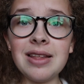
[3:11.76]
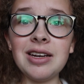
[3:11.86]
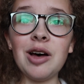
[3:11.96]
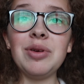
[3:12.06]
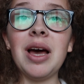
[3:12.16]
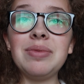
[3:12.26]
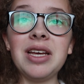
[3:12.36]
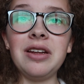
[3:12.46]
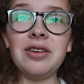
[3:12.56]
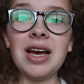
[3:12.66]
and then I'll be
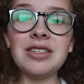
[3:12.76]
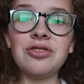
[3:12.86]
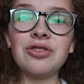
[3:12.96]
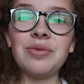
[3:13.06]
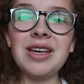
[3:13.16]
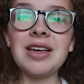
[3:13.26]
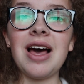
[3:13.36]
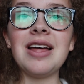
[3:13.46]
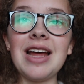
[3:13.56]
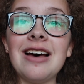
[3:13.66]
updating you guys through the week
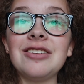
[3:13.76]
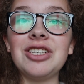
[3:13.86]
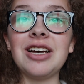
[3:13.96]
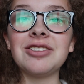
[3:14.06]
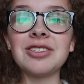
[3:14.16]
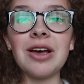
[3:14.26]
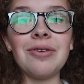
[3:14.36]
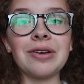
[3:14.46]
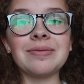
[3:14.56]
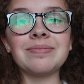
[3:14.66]
on how the challenge is going.